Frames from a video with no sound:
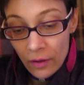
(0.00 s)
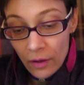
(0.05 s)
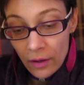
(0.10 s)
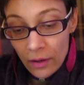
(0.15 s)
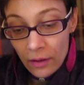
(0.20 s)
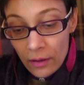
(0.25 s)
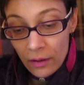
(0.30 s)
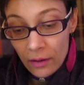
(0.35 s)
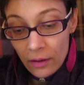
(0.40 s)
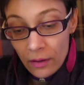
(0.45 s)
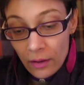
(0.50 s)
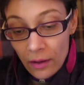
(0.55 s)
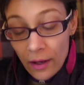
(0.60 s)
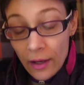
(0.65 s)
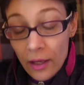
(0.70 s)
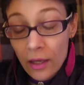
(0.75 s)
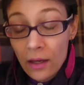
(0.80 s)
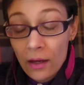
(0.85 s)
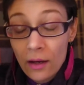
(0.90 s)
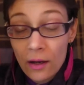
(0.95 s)
Uh,
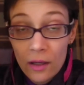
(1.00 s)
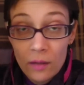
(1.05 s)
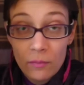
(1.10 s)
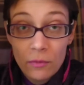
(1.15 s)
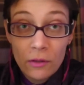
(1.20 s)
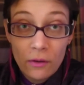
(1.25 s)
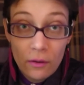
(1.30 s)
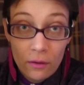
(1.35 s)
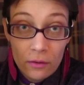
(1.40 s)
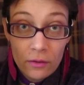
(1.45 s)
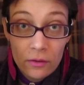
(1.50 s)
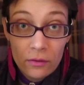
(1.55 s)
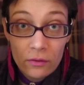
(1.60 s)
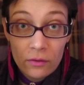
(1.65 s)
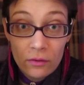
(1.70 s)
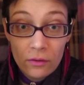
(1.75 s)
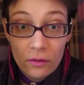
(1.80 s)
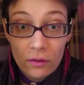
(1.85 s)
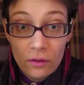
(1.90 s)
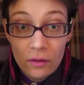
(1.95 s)
I, I am an
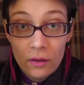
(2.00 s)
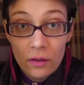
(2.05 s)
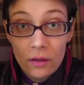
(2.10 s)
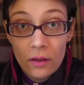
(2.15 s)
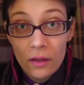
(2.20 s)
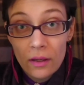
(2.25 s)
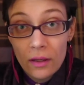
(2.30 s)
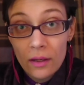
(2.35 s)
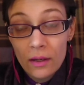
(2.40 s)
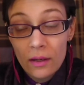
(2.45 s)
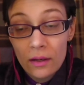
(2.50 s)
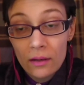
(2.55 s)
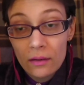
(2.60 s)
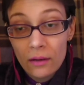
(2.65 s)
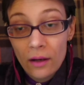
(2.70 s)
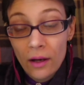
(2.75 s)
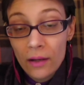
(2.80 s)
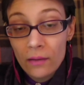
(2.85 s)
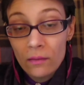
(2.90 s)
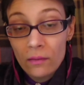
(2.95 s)
artist, and
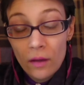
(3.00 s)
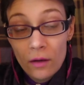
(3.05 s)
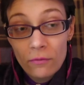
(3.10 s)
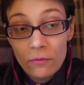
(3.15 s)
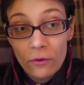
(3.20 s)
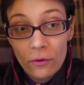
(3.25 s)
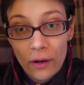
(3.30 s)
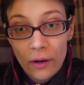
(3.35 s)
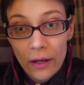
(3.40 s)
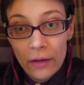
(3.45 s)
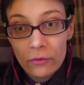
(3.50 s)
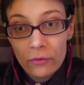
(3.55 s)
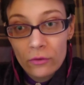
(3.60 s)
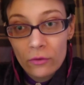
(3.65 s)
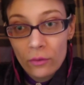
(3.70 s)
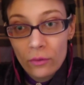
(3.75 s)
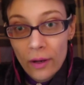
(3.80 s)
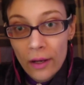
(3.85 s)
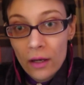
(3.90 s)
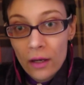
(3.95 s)
I love crafts.
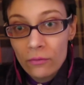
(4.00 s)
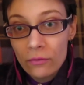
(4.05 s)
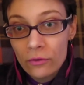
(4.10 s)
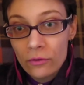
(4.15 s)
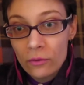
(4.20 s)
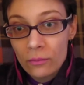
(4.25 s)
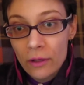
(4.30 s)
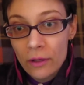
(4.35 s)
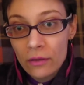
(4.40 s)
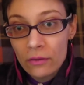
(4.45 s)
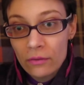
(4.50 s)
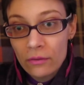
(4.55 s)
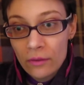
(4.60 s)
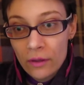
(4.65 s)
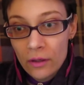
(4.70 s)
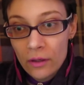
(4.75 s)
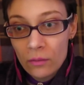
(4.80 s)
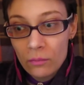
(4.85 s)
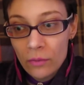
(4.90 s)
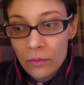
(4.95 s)
Crafts are my
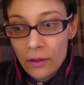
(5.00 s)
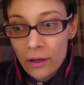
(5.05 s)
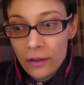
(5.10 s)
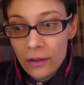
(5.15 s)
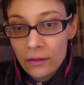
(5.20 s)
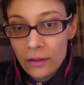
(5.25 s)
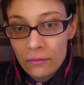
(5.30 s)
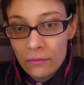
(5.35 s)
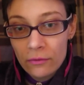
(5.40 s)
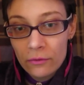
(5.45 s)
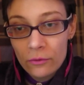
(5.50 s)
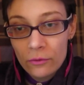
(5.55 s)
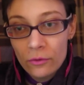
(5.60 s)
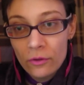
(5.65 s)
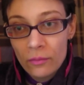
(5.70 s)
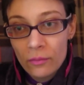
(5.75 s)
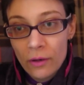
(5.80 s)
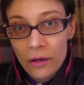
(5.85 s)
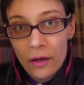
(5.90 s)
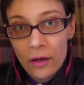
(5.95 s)
thing, but I never do
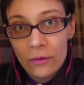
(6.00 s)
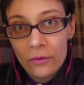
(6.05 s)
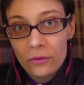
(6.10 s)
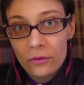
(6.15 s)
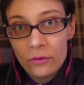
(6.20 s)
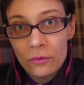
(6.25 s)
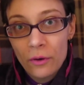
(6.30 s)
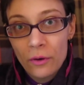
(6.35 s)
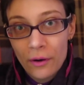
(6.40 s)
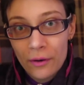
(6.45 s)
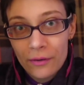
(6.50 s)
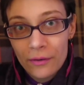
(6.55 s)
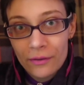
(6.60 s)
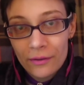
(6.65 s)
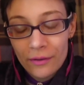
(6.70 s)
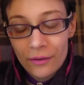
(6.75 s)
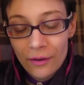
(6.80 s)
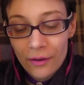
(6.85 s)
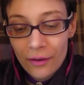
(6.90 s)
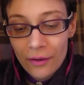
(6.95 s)
them. I always do
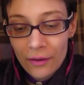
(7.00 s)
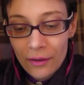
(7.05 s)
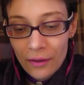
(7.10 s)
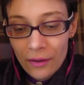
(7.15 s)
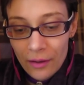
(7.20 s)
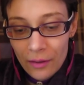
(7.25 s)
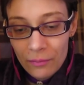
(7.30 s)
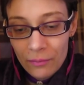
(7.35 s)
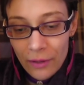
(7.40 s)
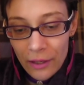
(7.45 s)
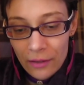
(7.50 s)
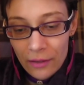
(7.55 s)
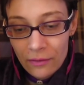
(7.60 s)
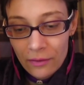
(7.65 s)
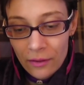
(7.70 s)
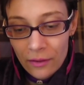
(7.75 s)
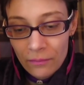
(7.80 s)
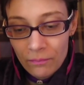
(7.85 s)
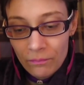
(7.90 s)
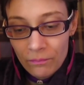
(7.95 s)
art and
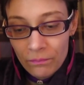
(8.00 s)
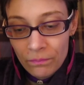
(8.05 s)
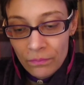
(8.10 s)
painting.